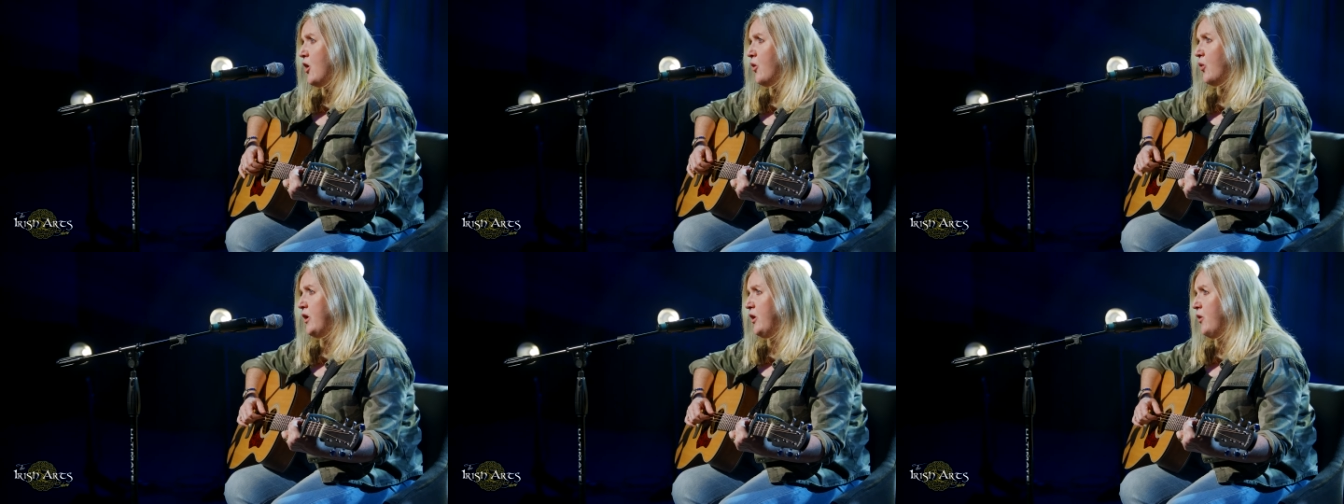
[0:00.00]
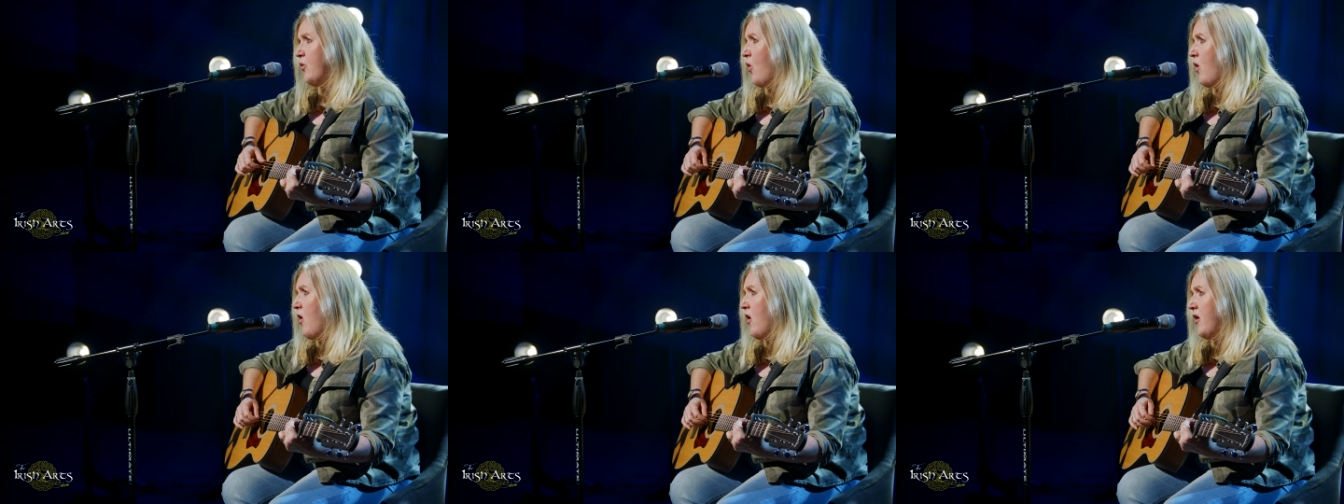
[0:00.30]

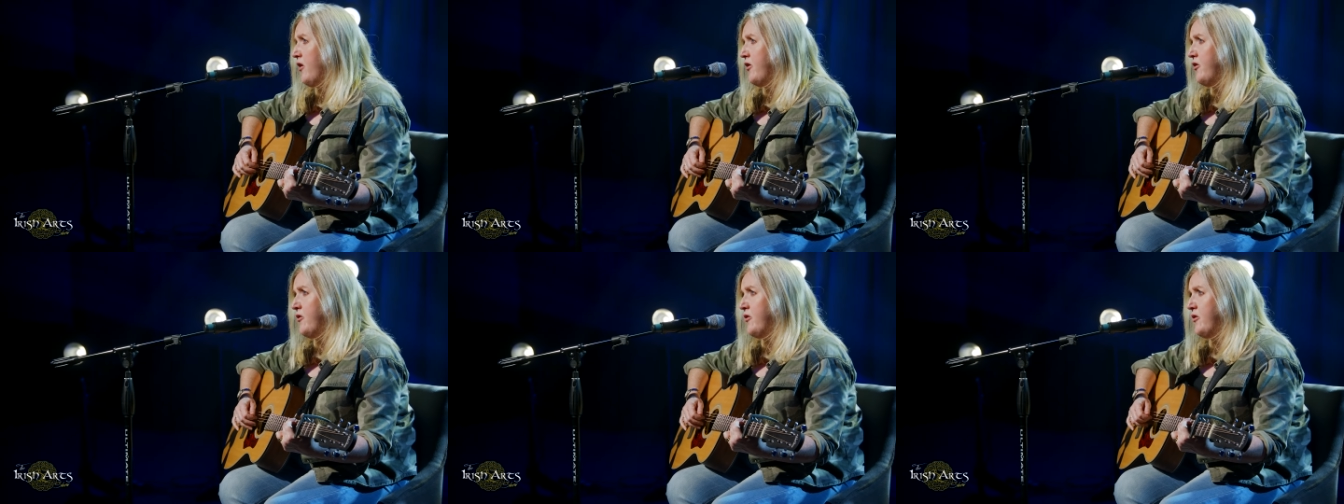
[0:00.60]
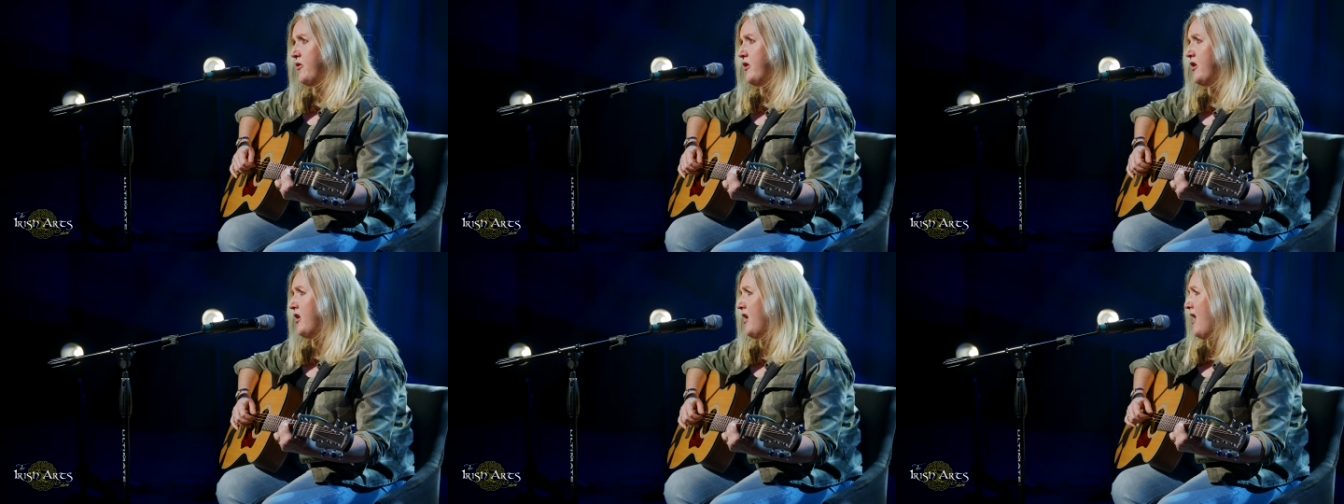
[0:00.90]
we
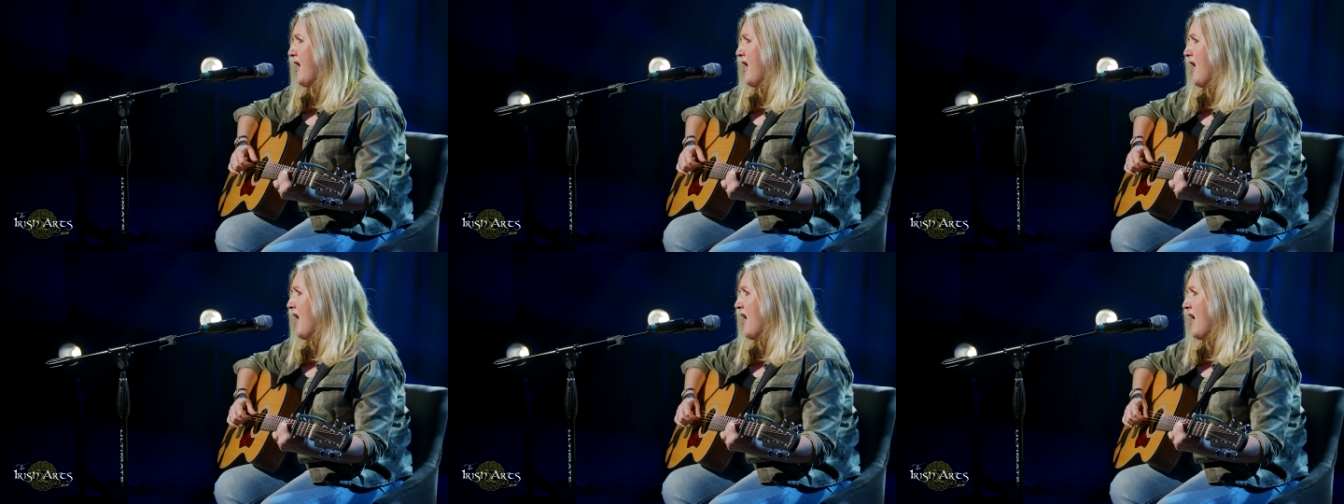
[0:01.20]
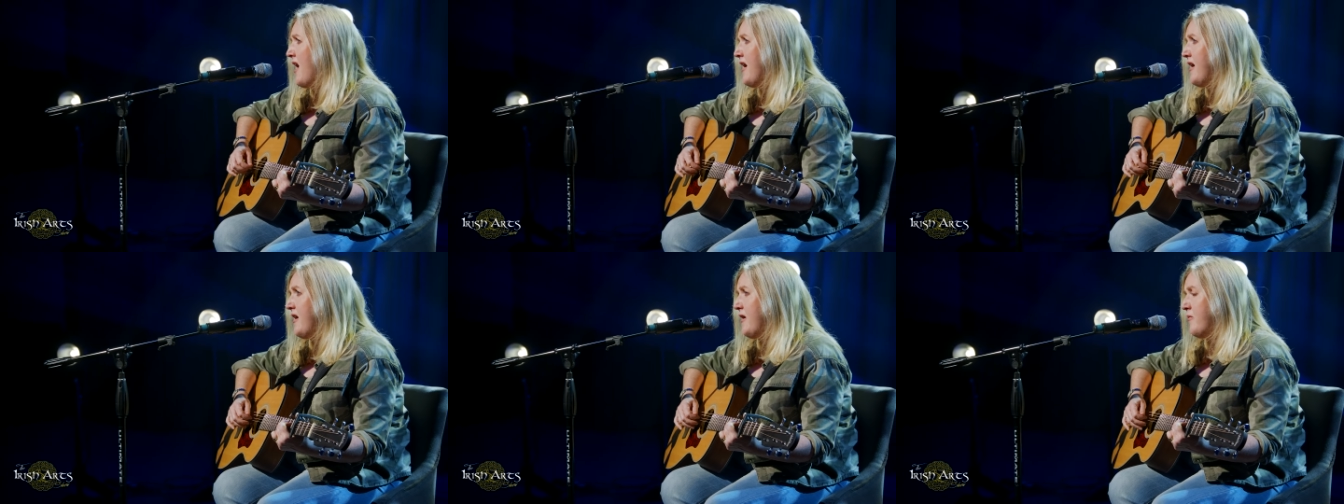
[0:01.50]
wanna
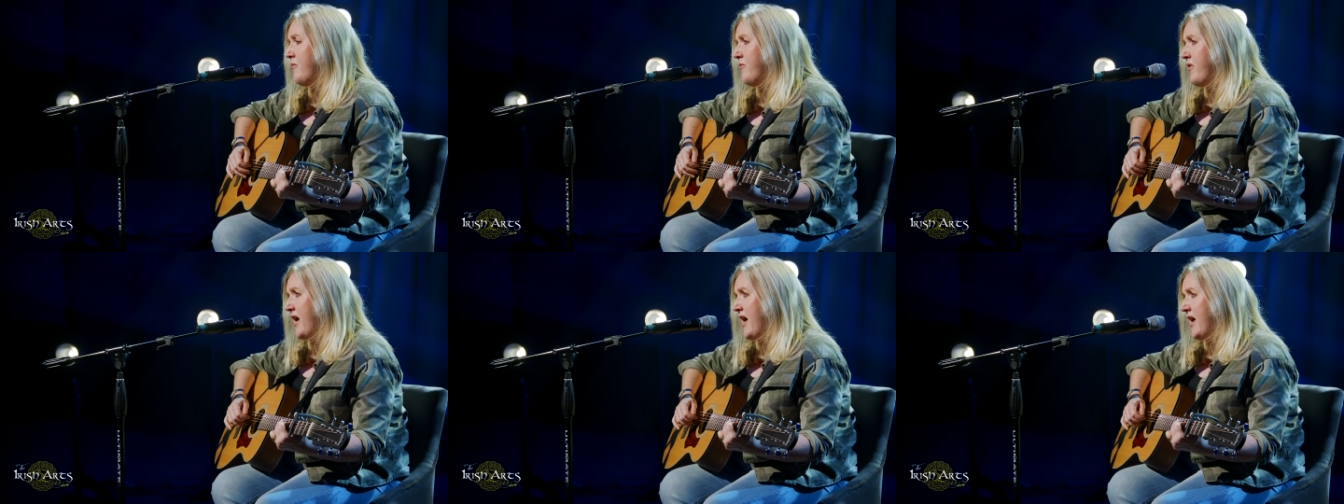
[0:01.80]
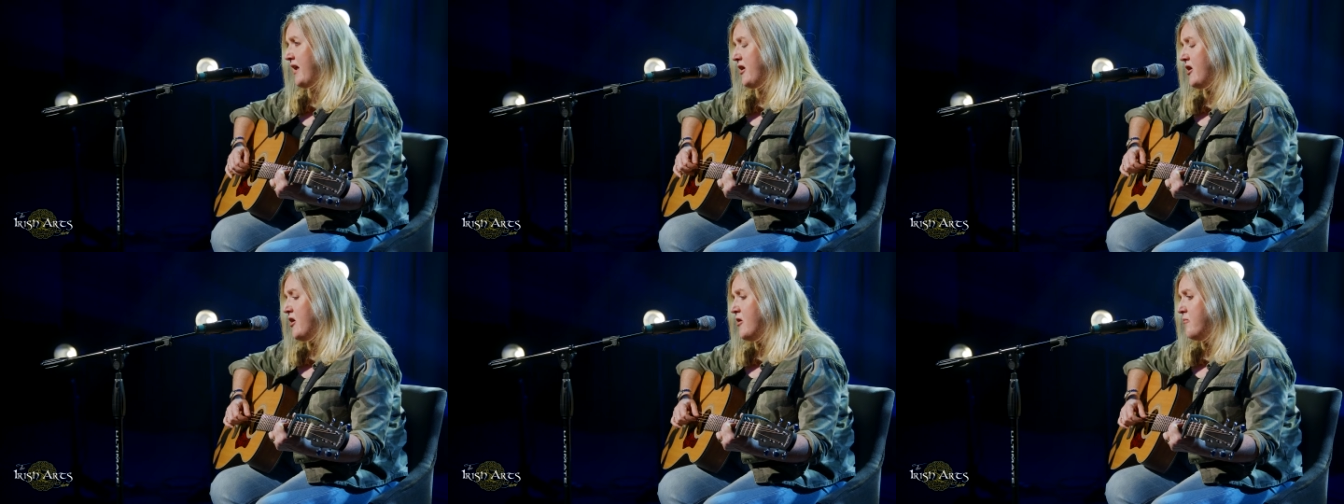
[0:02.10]
climb
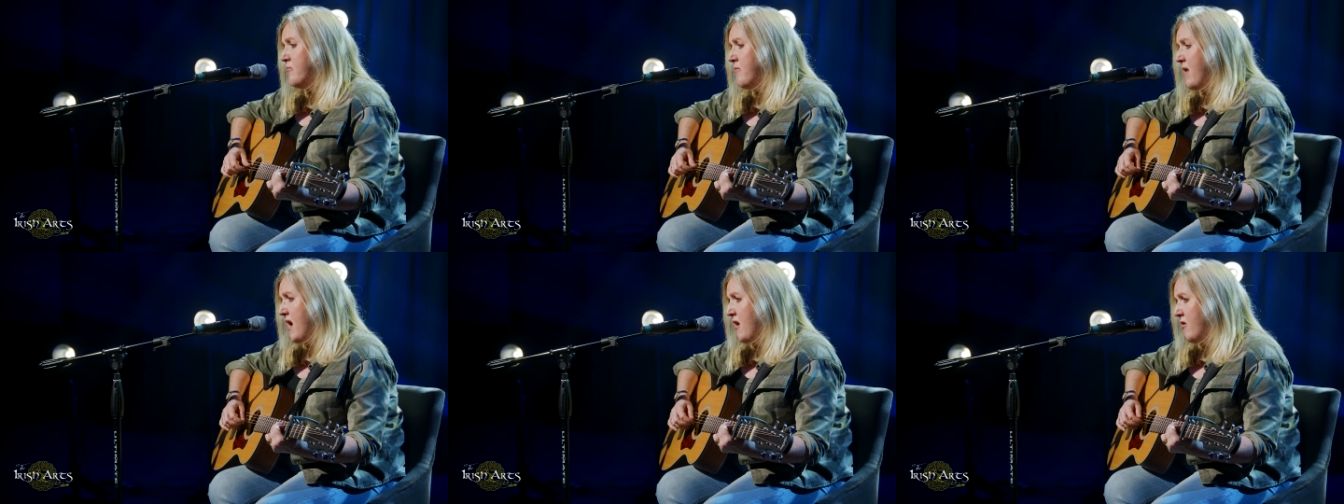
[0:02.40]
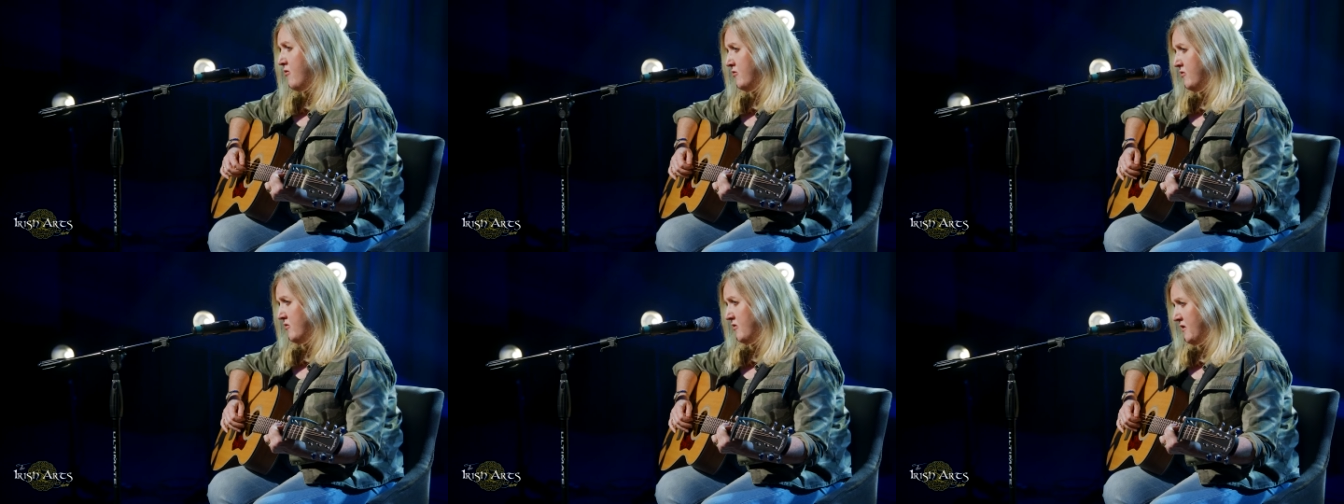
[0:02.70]
that
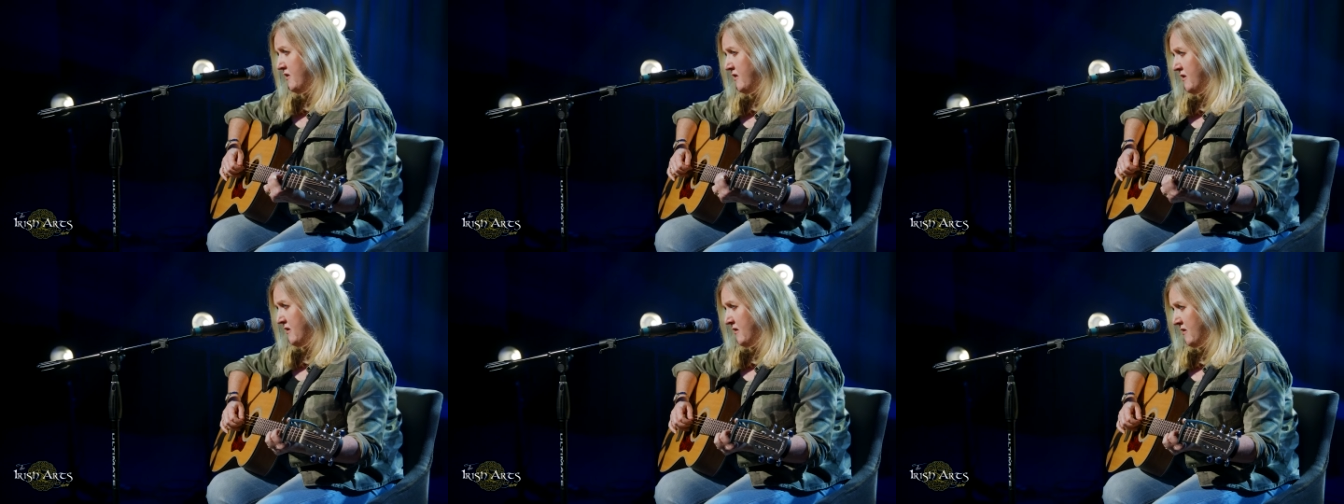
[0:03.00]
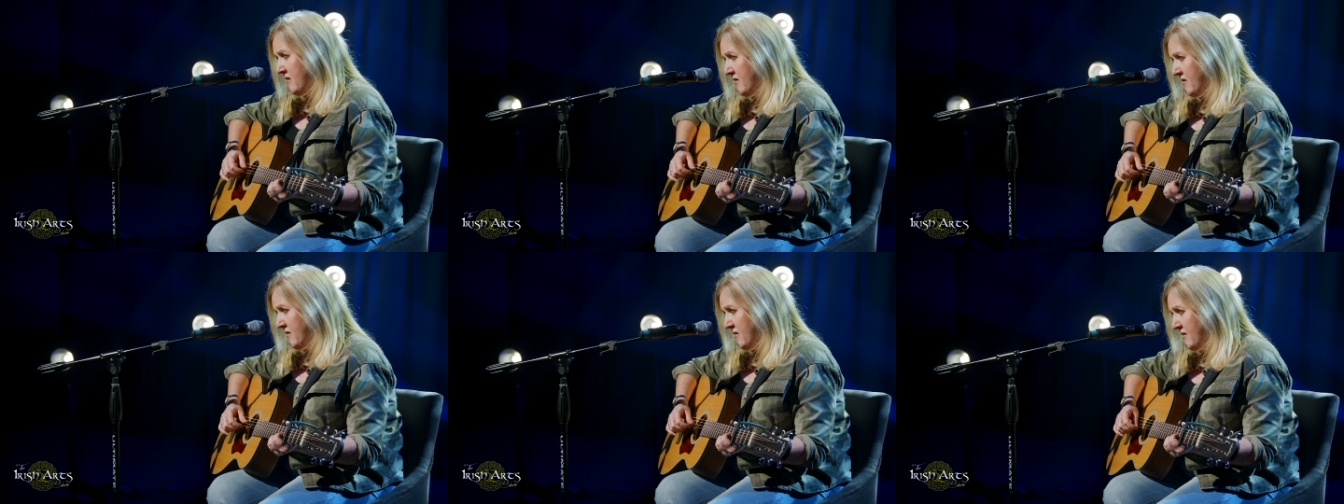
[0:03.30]

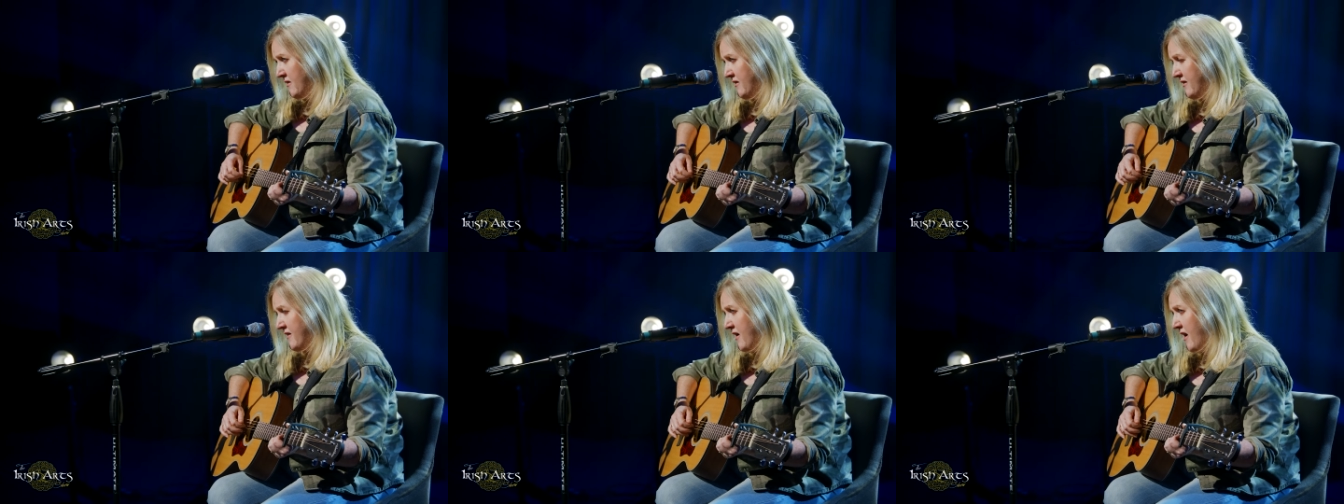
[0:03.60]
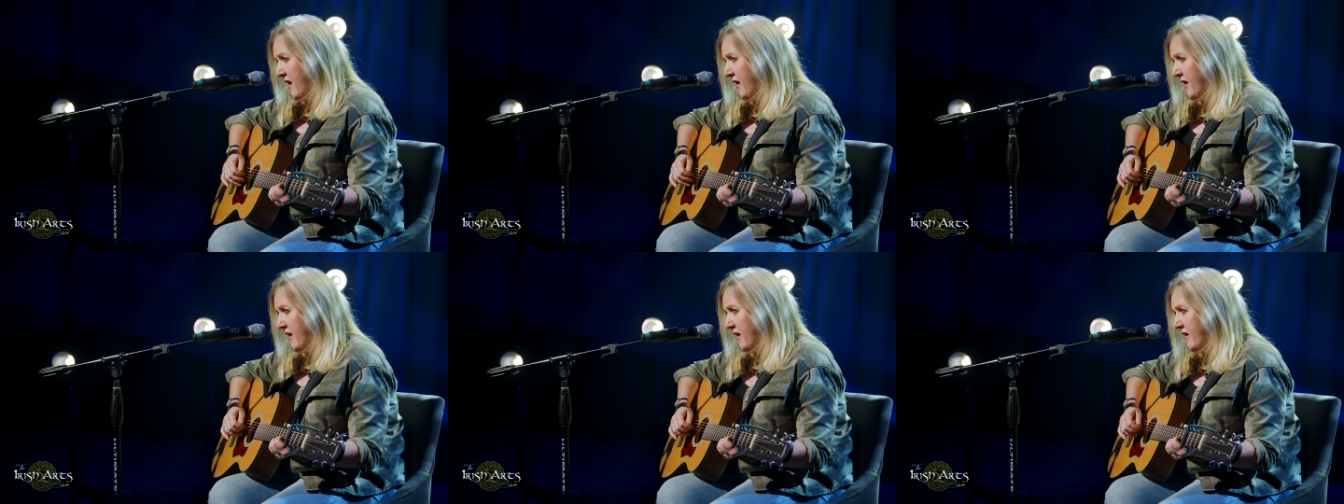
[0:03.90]

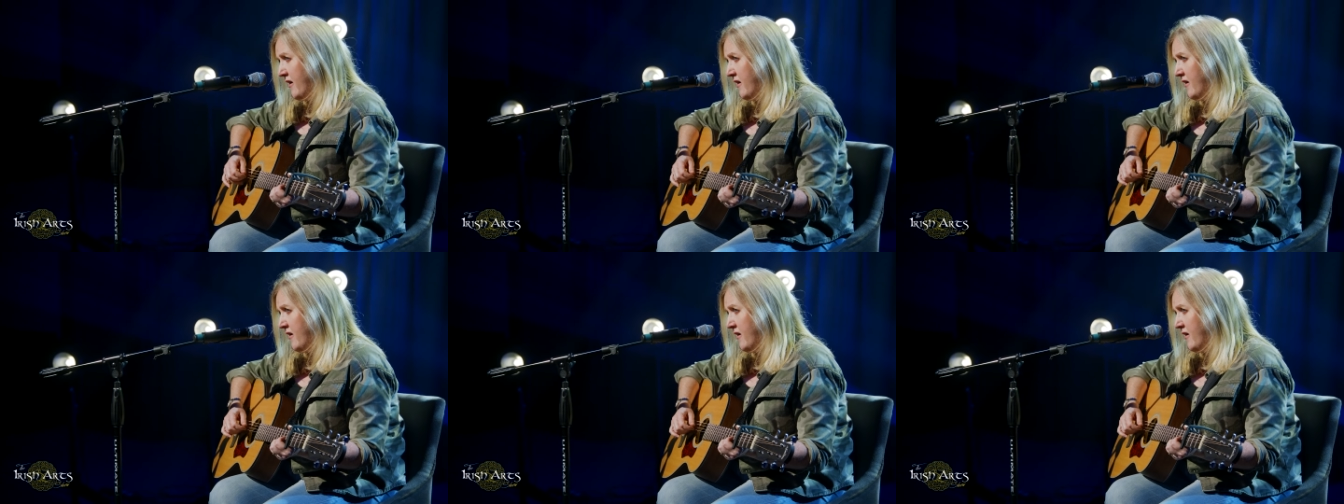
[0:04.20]
mountainside